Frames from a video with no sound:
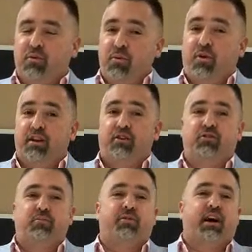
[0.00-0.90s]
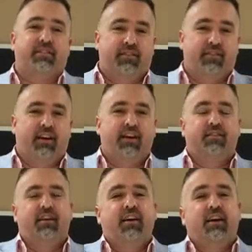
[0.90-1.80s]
what we want to do is proselytize.